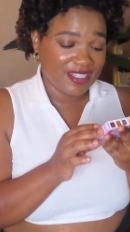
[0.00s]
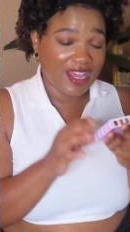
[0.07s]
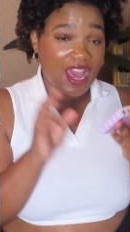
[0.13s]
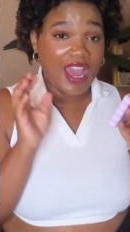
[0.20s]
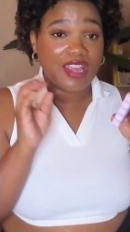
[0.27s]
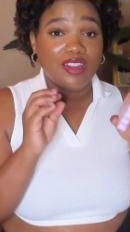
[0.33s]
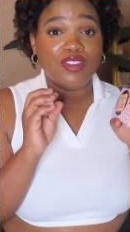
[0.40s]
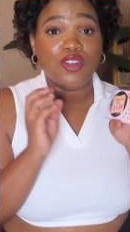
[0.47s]

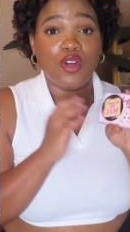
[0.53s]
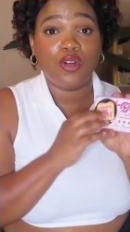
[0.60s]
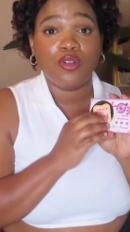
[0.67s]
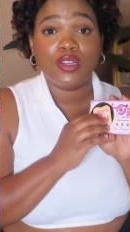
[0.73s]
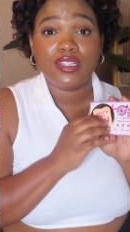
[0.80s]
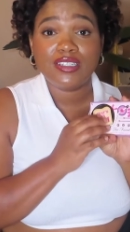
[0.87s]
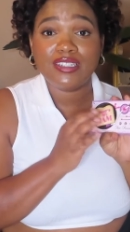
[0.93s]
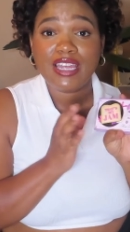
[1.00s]
I
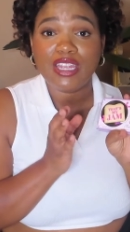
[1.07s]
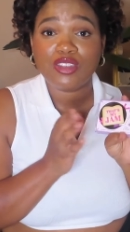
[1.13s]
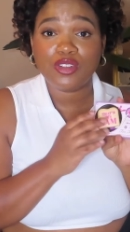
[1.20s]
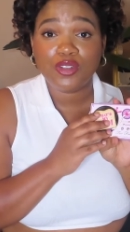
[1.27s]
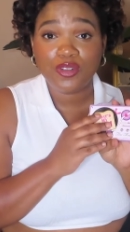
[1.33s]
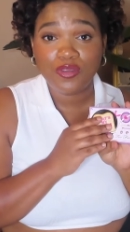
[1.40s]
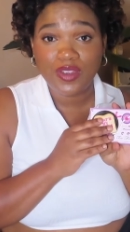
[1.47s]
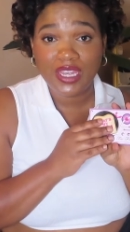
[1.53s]
noticed that
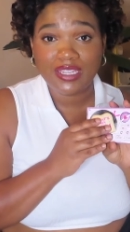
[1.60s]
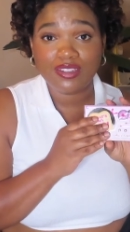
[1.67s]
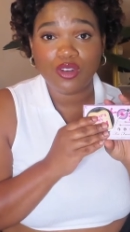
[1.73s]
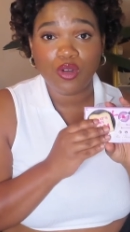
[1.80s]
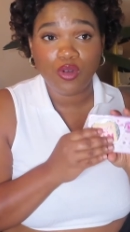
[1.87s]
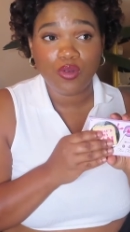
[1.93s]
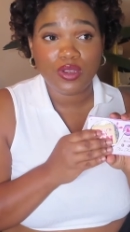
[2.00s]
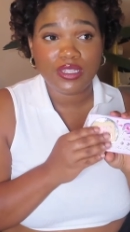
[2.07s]
Too Faced
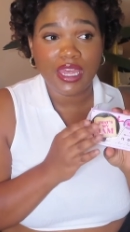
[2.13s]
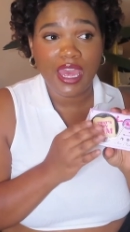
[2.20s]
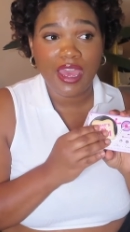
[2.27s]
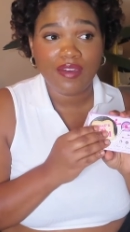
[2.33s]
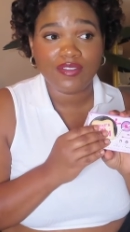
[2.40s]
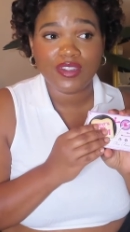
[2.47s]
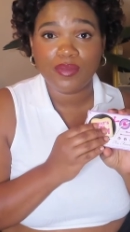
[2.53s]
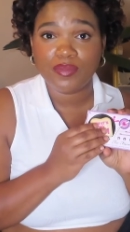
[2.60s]
always
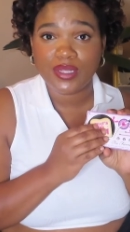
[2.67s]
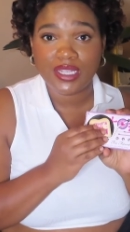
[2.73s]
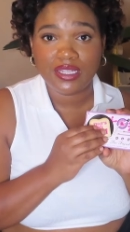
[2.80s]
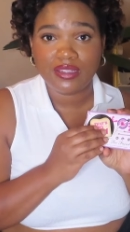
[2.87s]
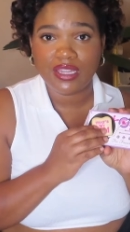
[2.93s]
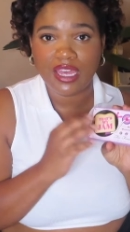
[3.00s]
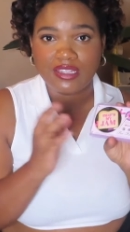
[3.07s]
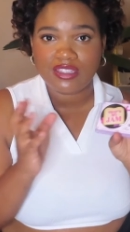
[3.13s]
have
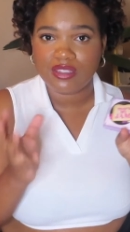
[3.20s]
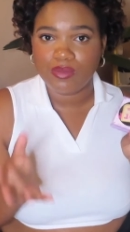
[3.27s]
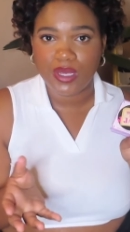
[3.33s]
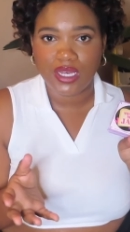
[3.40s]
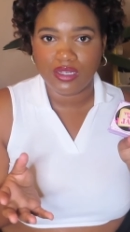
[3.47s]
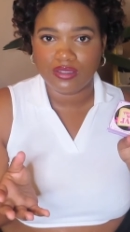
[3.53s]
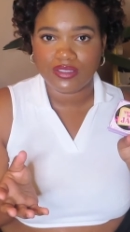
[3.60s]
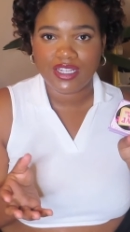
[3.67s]
something that
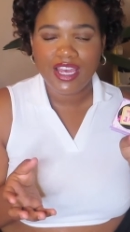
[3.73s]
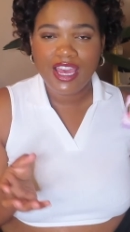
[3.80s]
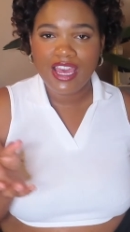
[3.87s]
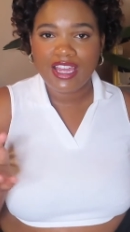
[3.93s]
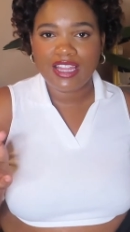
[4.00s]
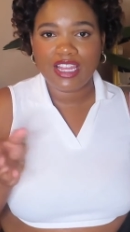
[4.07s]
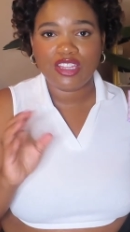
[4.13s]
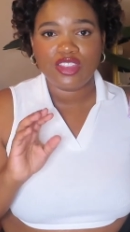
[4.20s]
smells.
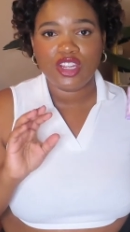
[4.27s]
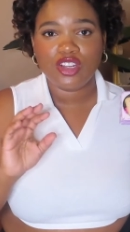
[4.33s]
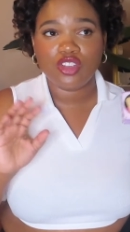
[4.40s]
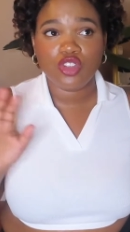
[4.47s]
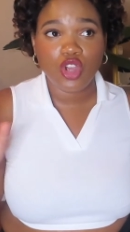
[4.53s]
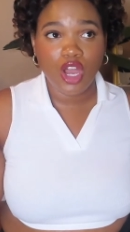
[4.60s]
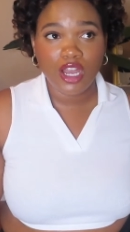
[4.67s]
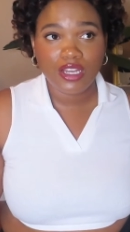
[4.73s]
Like their
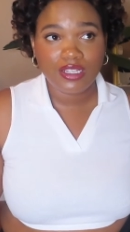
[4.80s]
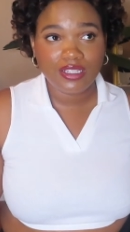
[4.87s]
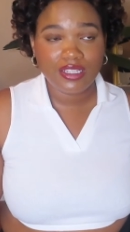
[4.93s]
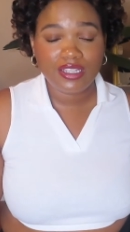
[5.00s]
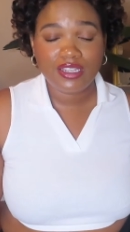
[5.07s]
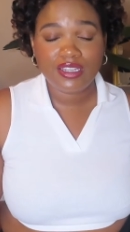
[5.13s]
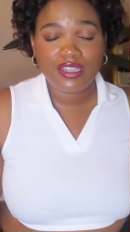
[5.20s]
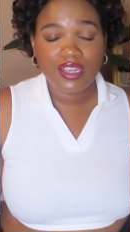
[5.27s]

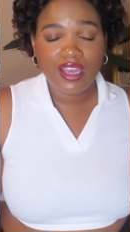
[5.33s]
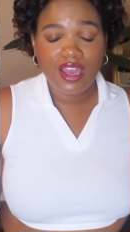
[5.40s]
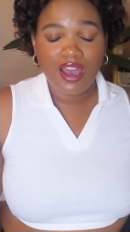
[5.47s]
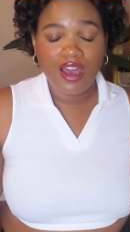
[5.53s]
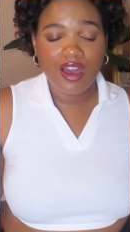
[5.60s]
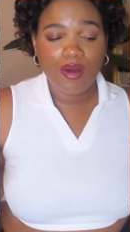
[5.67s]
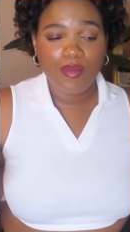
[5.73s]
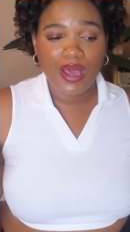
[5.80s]
chocolate
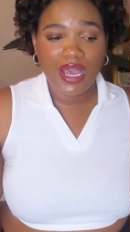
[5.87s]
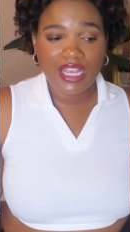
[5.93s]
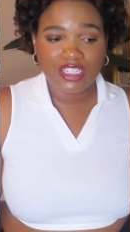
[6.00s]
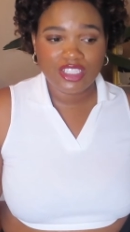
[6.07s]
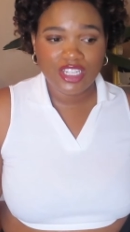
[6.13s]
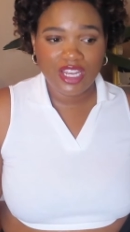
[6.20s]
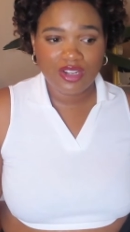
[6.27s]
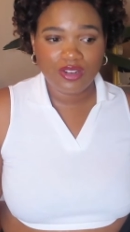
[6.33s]

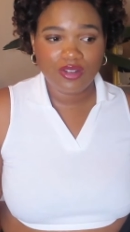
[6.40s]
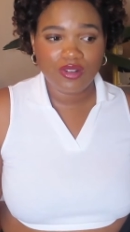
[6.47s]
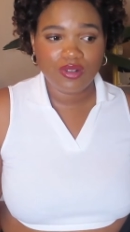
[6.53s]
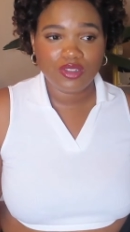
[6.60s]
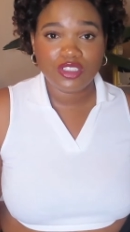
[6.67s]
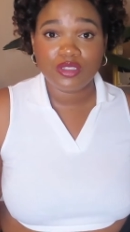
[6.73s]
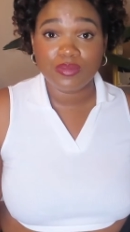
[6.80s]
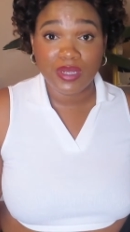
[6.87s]

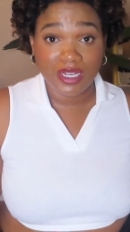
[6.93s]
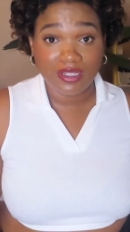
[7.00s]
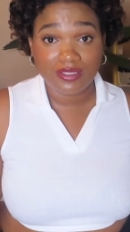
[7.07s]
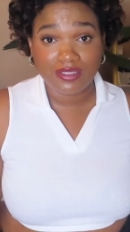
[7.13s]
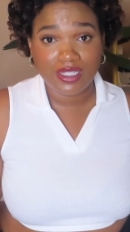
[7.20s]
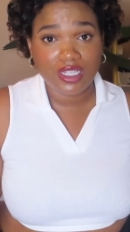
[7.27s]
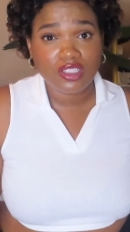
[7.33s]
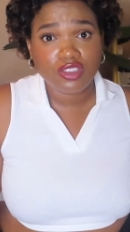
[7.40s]
eyeshadow
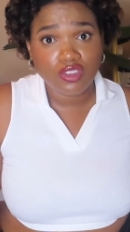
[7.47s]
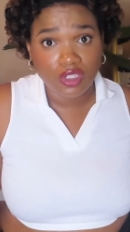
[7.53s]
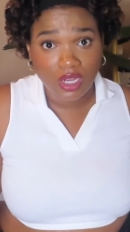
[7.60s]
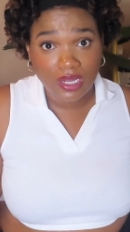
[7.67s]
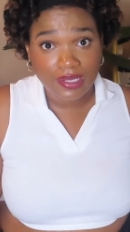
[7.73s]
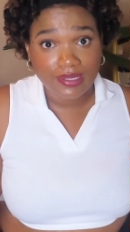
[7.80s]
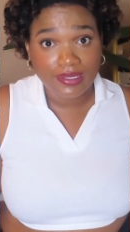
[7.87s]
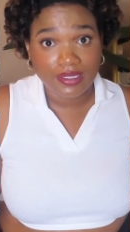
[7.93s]
smells like
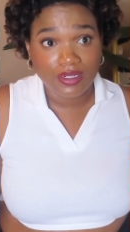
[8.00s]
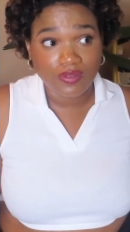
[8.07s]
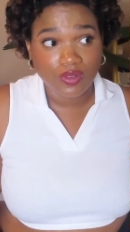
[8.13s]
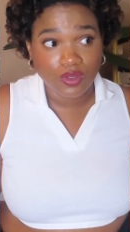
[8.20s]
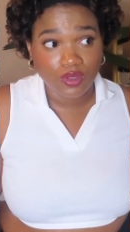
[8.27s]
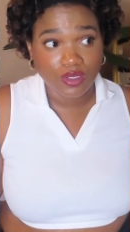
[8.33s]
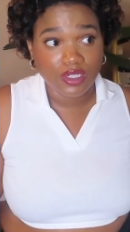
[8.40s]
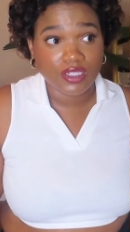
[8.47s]
chocolate, of
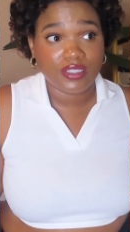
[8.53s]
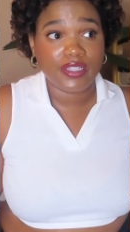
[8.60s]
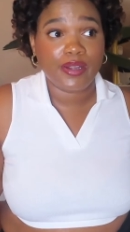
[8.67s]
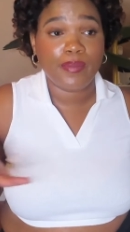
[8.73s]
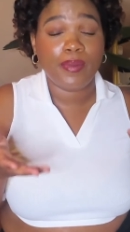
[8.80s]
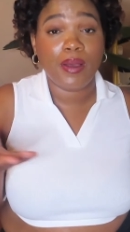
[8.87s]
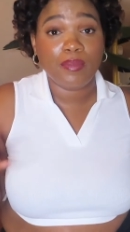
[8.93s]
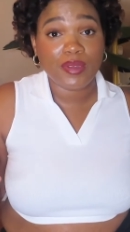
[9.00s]
course. Their
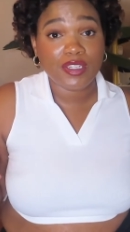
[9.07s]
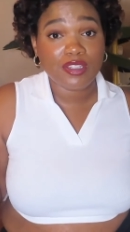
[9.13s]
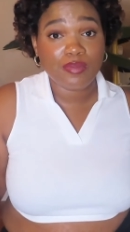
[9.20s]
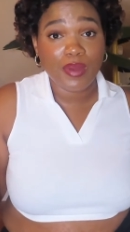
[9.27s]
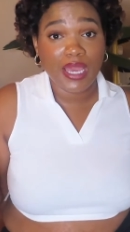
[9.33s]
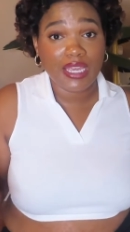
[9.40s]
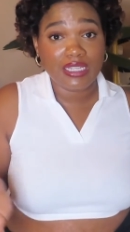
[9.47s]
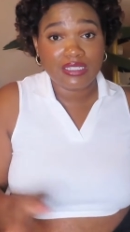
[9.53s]
pumpkin
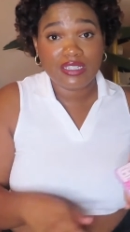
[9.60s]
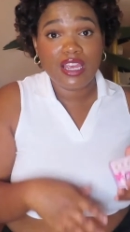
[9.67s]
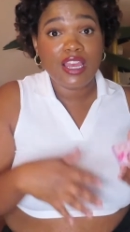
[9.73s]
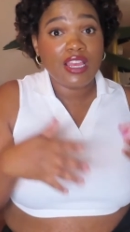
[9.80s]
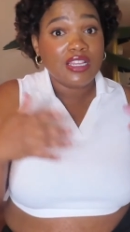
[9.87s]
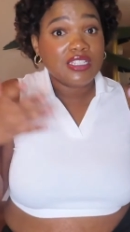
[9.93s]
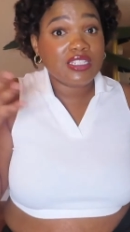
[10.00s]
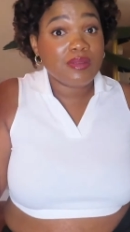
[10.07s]
spice
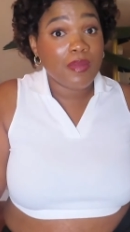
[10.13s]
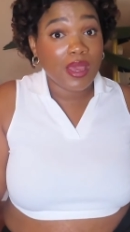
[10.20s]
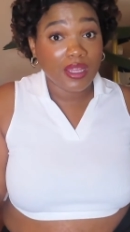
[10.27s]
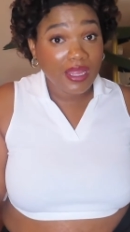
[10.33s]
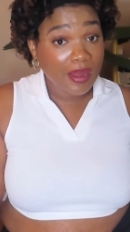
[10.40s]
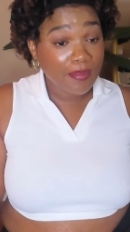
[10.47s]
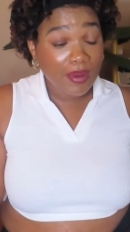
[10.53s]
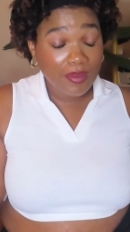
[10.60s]
smell
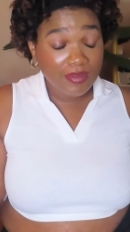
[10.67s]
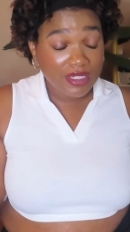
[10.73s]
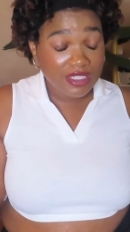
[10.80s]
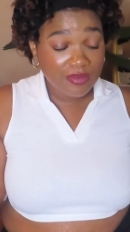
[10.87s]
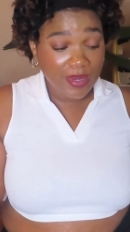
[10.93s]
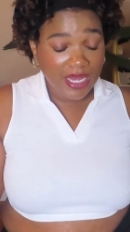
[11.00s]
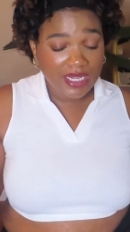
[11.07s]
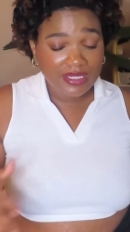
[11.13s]
like pumpkin
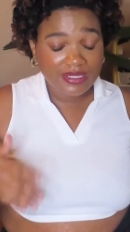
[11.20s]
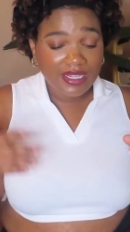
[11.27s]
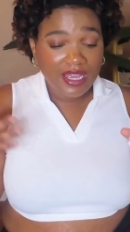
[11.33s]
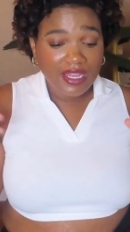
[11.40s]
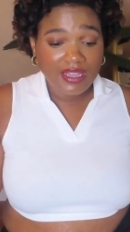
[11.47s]
spice.